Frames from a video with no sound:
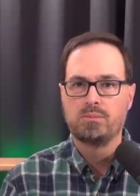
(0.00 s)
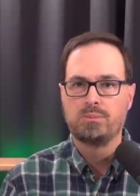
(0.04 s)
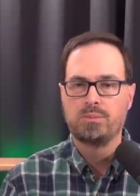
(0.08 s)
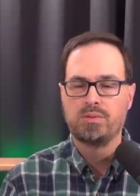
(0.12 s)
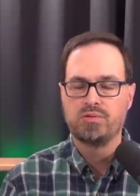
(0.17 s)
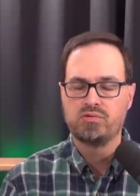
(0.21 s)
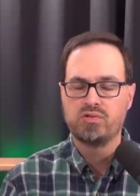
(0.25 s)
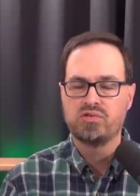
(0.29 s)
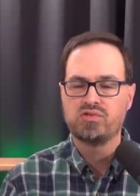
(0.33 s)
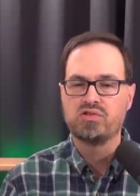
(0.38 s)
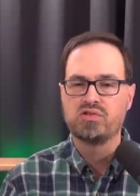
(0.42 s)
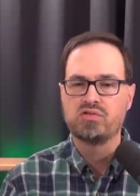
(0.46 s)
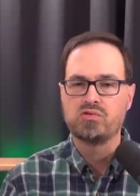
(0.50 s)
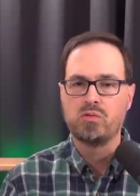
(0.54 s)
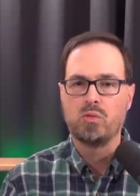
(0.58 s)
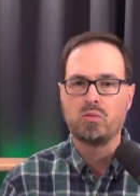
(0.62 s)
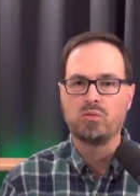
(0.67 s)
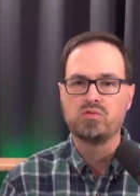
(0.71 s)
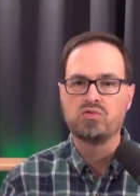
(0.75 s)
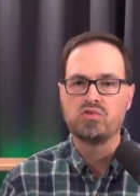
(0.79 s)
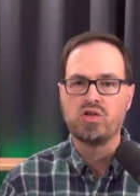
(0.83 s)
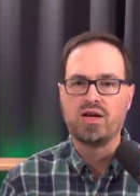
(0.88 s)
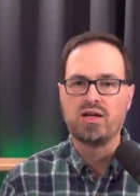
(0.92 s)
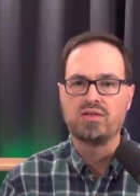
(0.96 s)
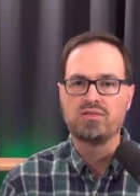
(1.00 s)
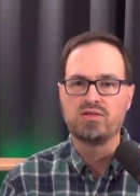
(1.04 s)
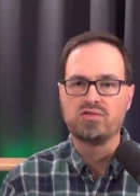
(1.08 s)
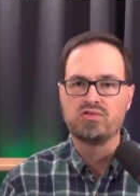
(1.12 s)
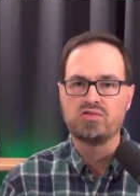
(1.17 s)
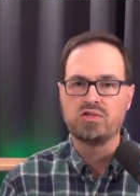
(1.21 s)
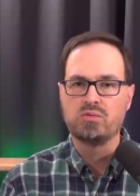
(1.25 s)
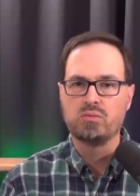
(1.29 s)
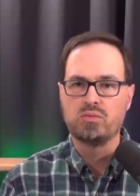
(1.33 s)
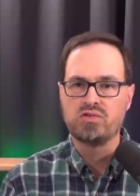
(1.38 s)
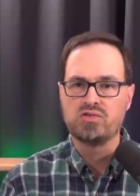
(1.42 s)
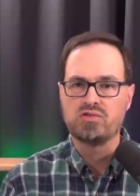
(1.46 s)
Patricia told John that
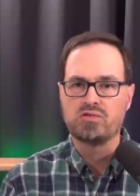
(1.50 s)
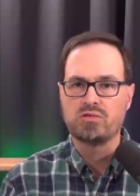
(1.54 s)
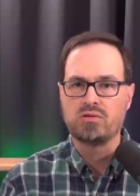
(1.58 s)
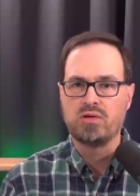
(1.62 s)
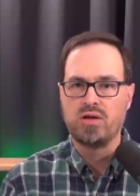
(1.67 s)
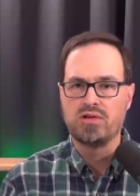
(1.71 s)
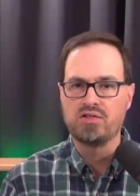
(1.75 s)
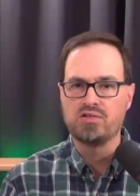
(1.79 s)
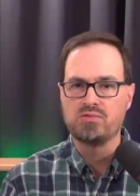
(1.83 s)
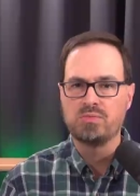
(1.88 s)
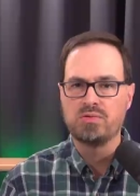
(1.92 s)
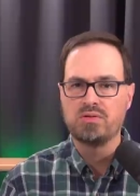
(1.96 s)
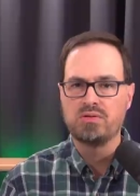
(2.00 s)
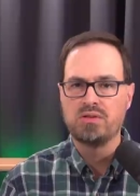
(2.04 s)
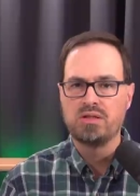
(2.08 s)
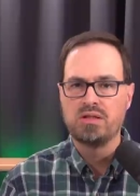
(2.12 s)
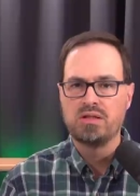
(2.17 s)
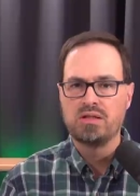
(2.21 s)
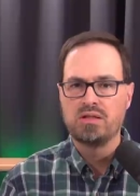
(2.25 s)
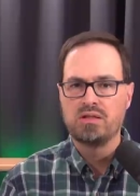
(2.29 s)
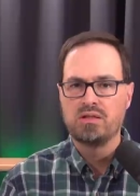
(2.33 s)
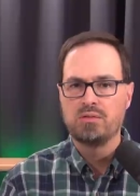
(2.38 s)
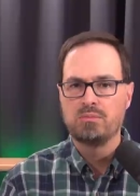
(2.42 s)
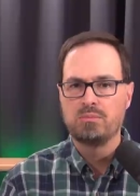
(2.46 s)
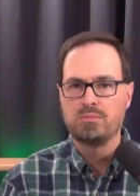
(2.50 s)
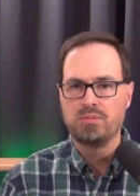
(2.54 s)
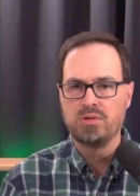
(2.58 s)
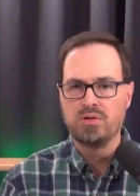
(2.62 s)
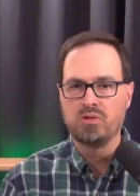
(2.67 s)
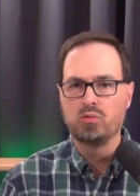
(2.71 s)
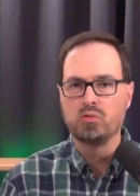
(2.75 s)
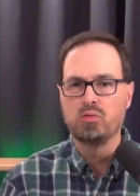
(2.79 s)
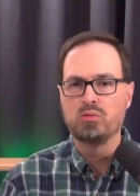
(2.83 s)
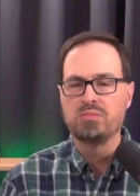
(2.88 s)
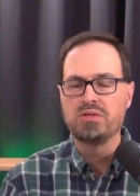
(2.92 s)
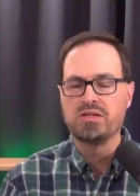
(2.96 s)
she wished her husband,
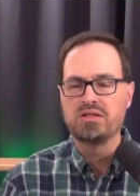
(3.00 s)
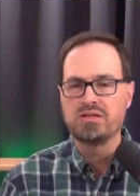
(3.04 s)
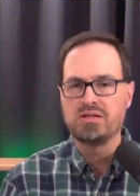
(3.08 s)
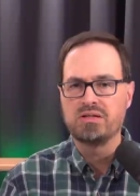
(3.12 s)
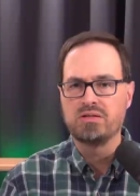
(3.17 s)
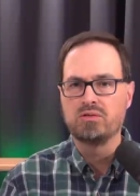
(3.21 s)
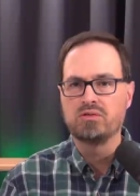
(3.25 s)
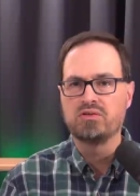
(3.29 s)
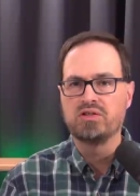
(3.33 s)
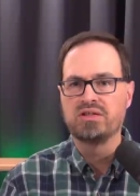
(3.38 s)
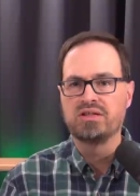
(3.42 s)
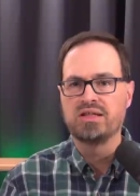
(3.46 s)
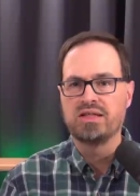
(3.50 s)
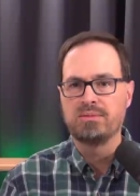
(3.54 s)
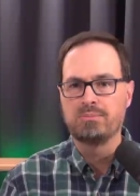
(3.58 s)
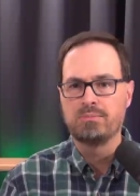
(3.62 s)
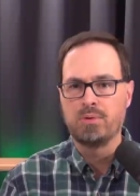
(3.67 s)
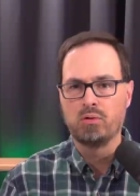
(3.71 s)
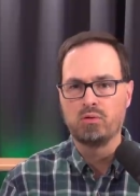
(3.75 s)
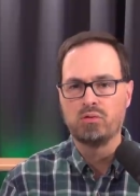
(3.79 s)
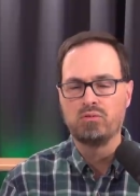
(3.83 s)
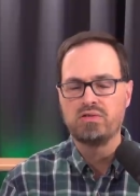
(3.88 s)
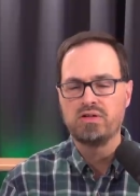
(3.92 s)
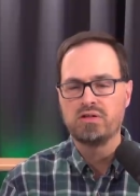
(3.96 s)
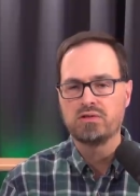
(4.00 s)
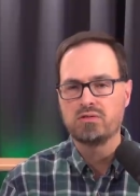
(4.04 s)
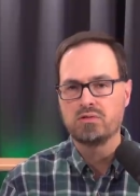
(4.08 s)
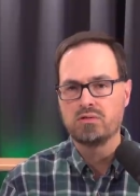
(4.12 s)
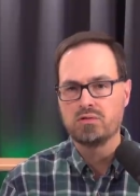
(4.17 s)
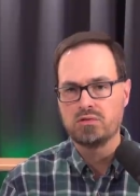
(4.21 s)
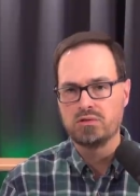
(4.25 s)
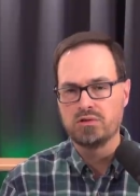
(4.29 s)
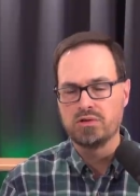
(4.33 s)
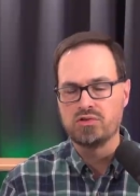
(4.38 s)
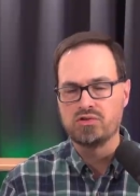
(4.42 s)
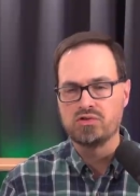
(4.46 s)
Bill, would be killed in a motor vehicle
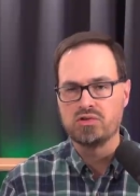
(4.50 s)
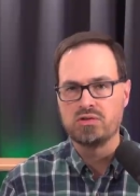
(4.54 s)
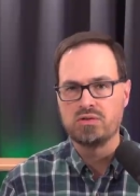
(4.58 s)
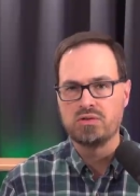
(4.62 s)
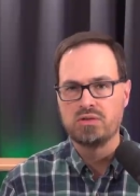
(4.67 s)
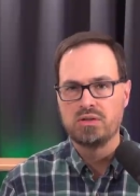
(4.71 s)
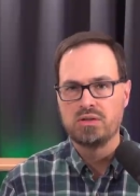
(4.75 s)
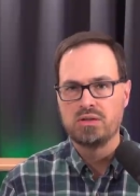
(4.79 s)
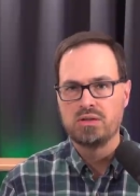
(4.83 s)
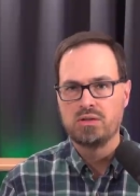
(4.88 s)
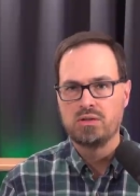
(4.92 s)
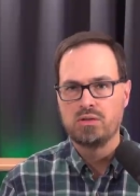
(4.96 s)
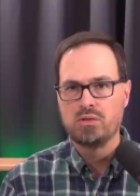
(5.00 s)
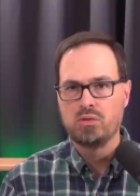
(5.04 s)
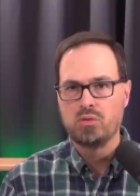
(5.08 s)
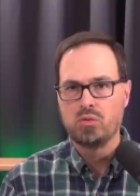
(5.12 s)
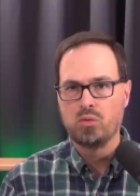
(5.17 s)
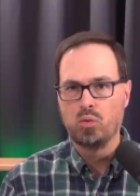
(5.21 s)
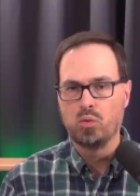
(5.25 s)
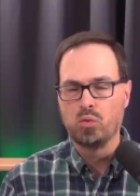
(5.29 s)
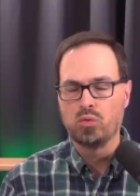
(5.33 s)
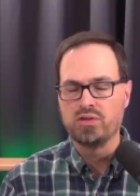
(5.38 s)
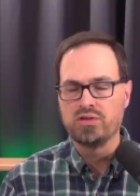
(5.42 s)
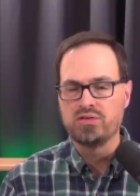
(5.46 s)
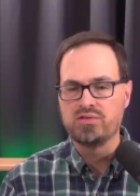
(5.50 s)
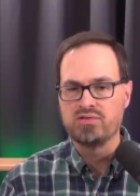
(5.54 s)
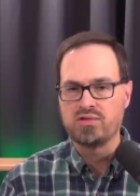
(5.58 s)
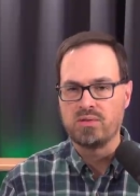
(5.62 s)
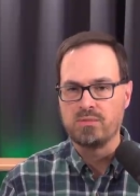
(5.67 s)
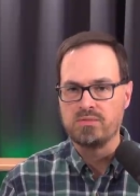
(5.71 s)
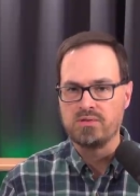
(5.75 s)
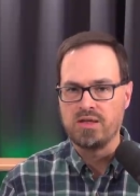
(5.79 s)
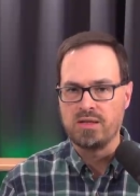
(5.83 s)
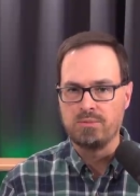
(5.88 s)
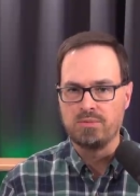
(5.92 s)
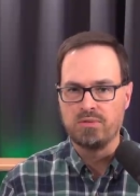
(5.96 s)
collision or in
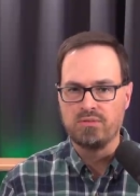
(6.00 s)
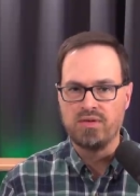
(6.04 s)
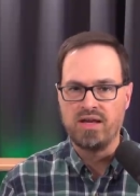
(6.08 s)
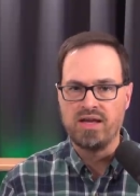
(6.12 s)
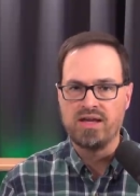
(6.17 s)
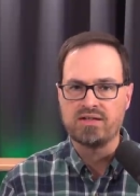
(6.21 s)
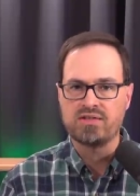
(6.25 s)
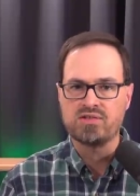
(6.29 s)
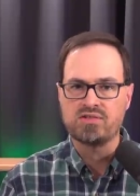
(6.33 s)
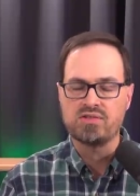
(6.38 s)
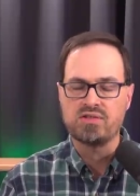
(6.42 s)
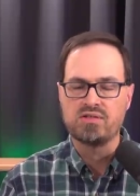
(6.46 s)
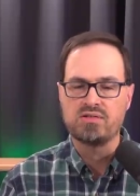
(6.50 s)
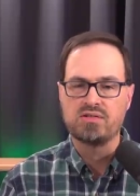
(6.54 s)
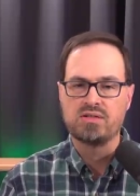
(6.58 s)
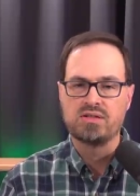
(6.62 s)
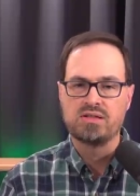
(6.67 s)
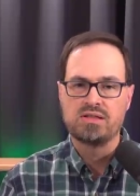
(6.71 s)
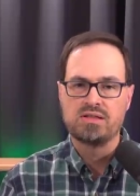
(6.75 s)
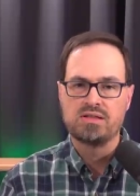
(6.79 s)
some type of accident.